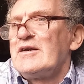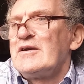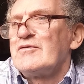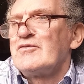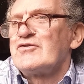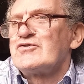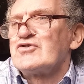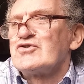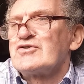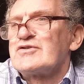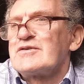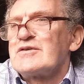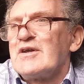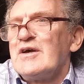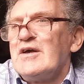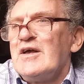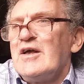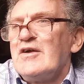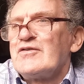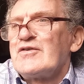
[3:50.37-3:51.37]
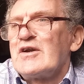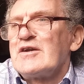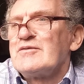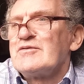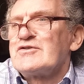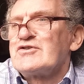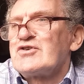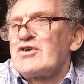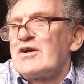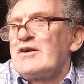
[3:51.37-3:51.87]
He was just said he
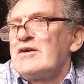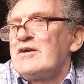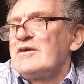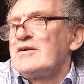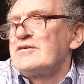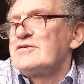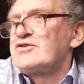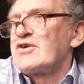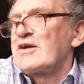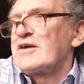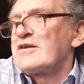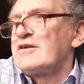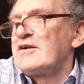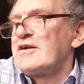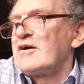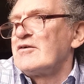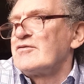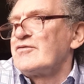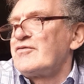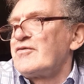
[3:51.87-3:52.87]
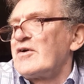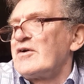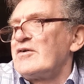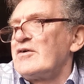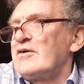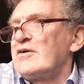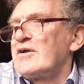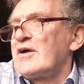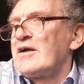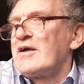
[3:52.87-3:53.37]
was checking it out
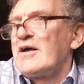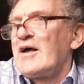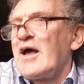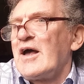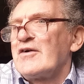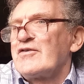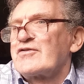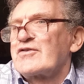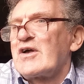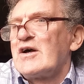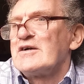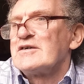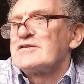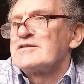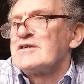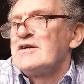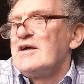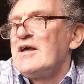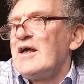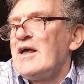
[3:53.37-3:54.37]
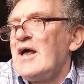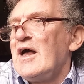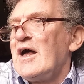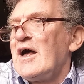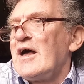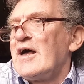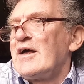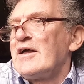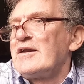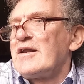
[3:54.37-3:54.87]
for Ascot.
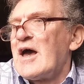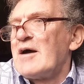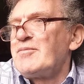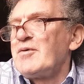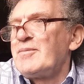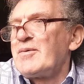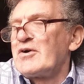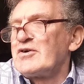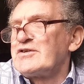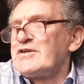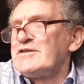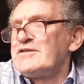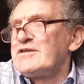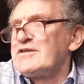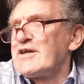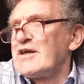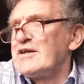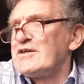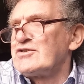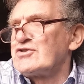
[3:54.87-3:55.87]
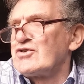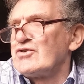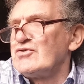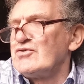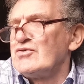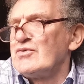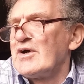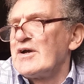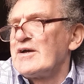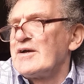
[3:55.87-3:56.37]
And happy birthday today
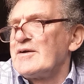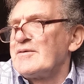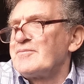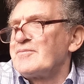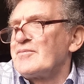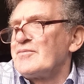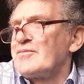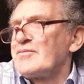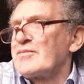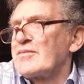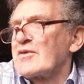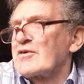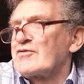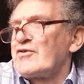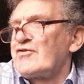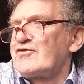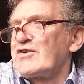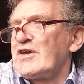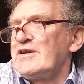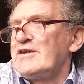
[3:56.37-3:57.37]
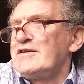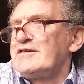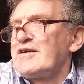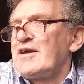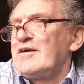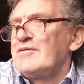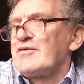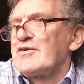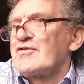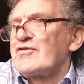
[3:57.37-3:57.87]
to Christina
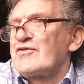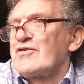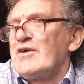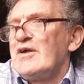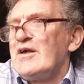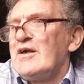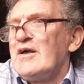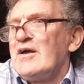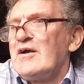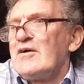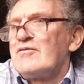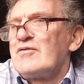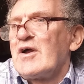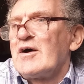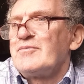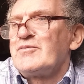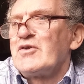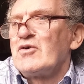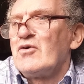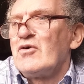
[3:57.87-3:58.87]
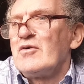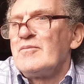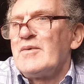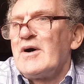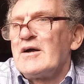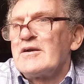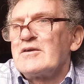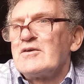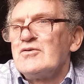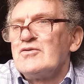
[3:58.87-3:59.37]
Davis. Rob the Old
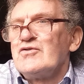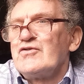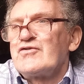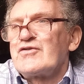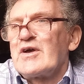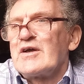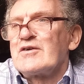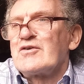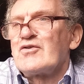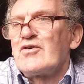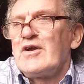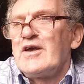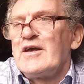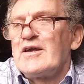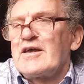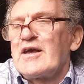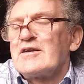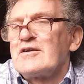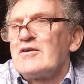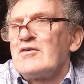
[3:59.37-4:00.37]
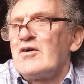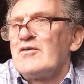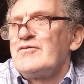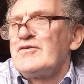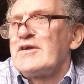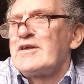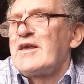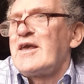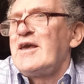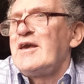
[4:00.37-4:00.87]
Mongoose and Craig had a
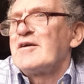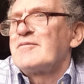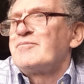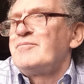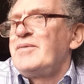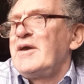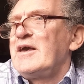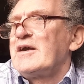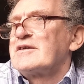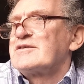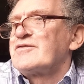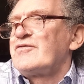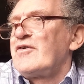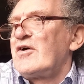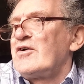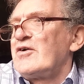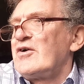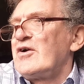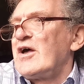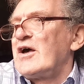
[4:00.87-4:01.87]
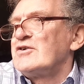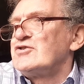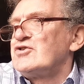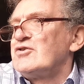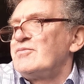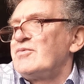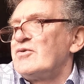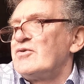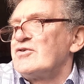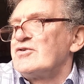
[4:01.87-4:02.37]
lovely cake baked for her as she
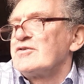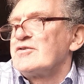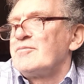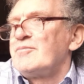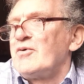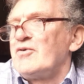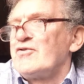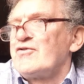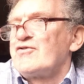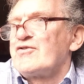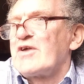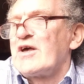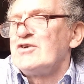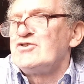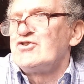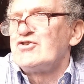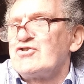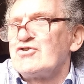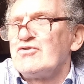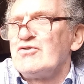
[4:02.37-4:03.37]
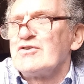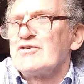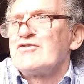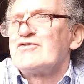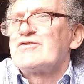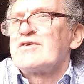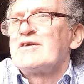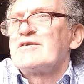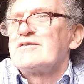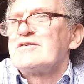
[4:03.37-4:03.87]
boarded the bus. And told
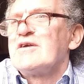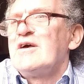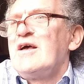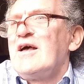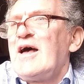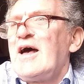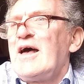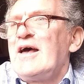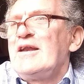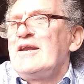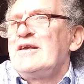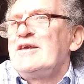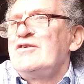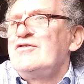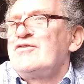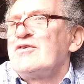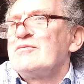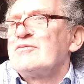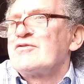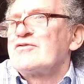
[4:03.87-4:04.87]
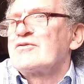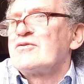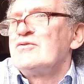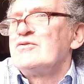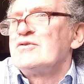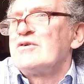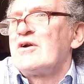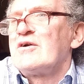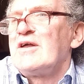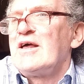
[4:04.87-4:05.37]
us that Alazy was
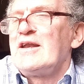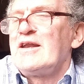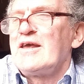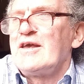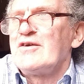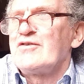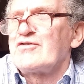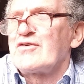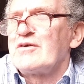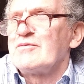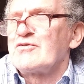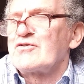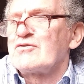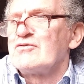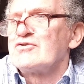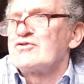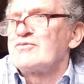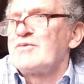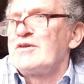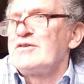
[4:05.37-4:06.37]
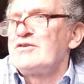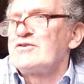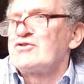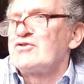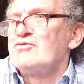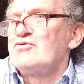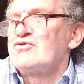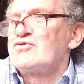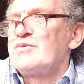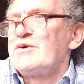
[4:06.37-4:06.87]
going to win the
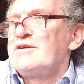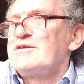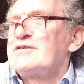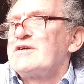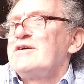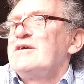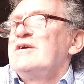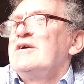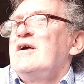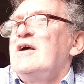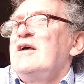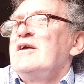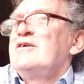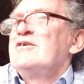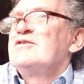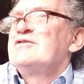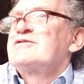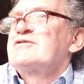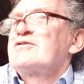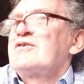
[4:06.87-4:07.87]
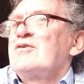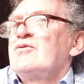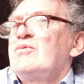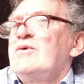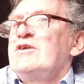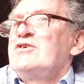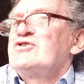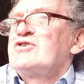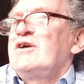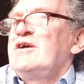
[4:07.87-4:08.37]
220 yesterday,
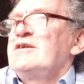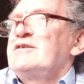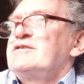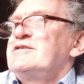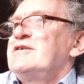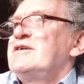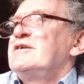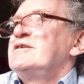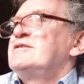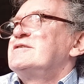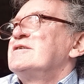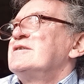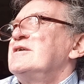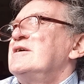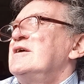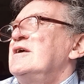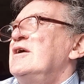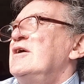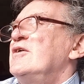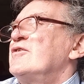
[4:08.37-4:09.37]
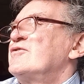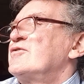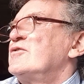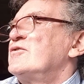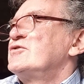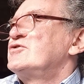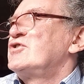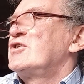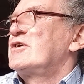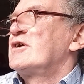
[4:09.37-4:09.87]
which it did.
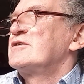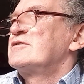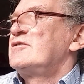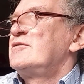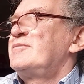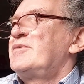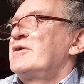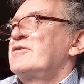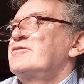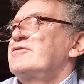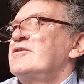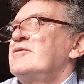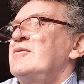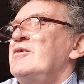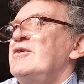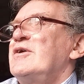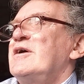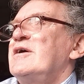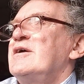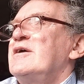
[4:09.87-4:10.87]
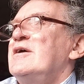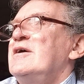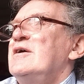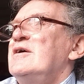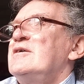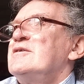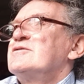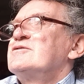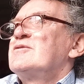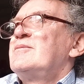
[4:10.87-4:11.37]
So she got her birthday money.
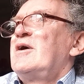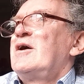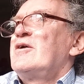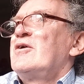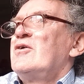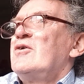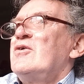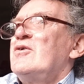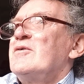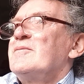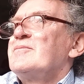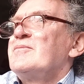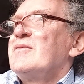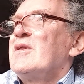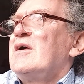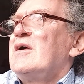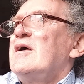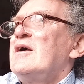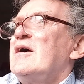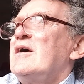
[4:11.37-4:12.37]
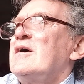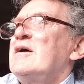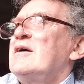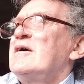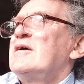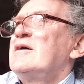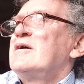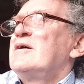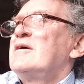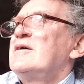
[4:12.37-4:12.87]
Tomorrow,
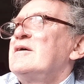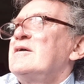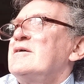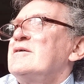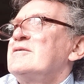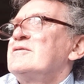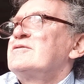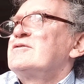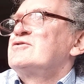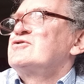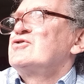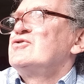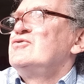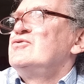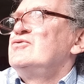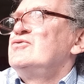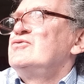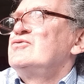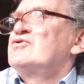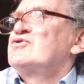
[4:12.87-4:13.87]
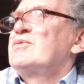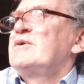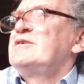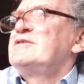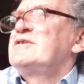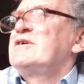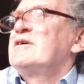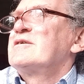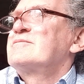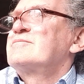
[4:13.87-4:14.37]
the
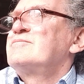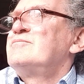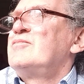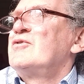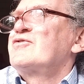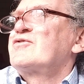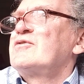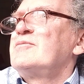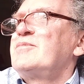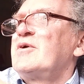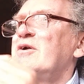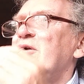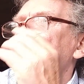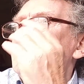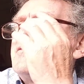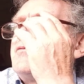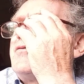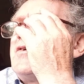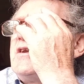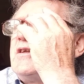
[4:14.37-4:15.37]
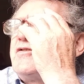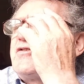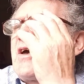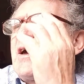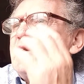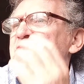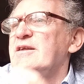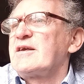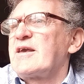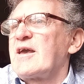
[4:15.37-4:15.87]
220 at Musselburgh, Philly's
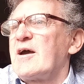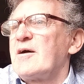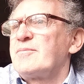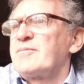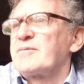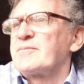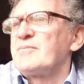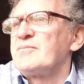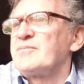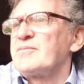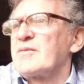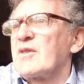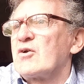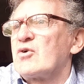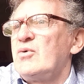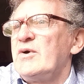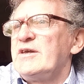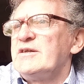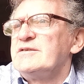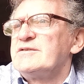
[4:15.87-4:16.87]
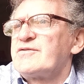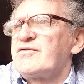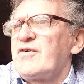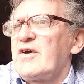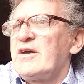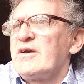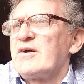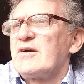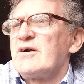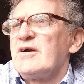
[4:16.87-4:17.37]
Handicap, Queen's
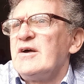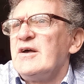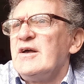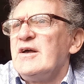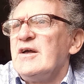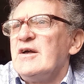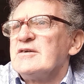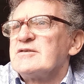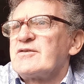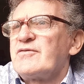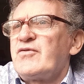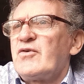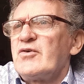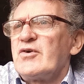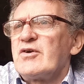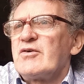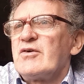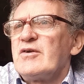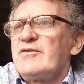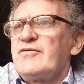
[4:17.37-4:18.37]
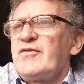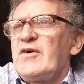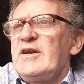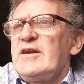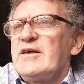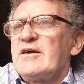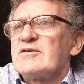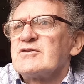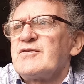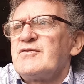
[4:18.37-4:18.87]
Fair. It's a 4-year-old
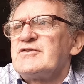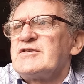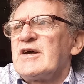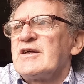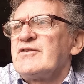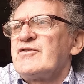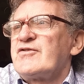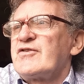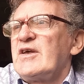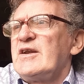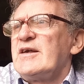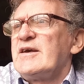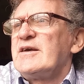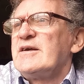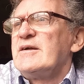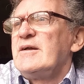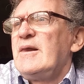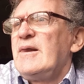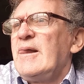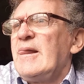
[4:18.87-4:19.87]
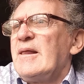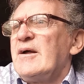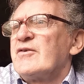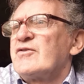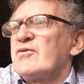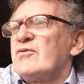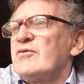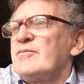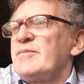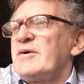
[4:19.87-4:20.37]
filly out of Dan Silly. It's
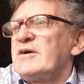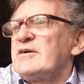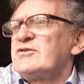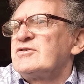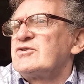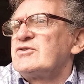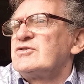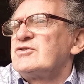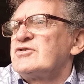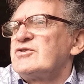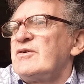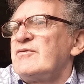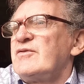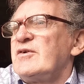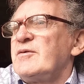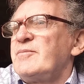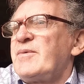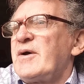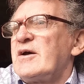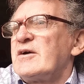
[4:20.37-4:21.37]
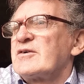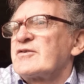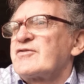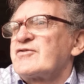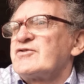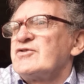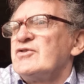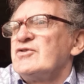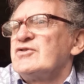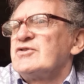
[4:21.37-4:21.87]
owned by Chivalry Park
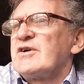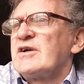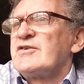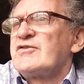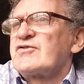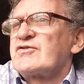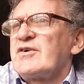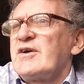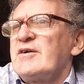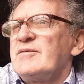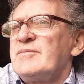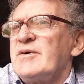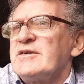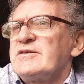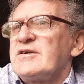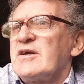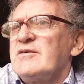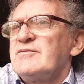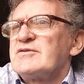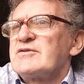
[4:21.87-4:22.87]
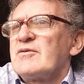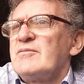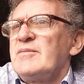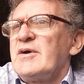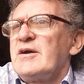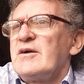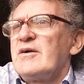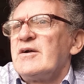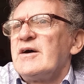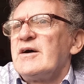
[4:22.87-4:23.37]
Stud and it's trained by David
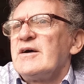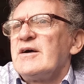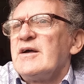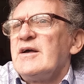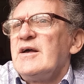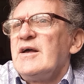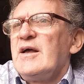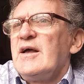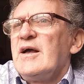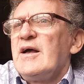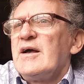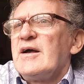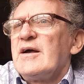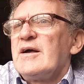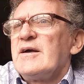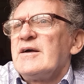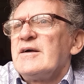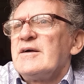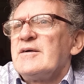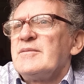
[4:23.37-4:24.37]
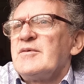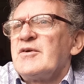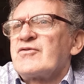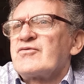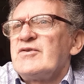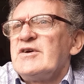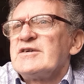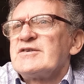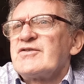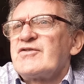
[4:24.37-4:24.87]
O'Meara. It's
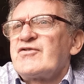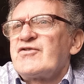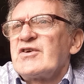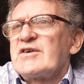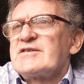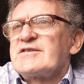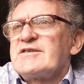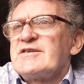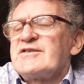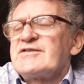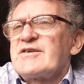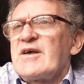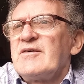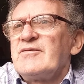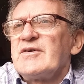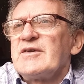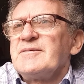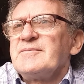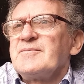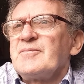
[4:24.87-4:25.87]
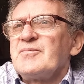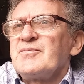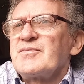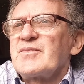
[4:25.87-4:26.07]
rated 67.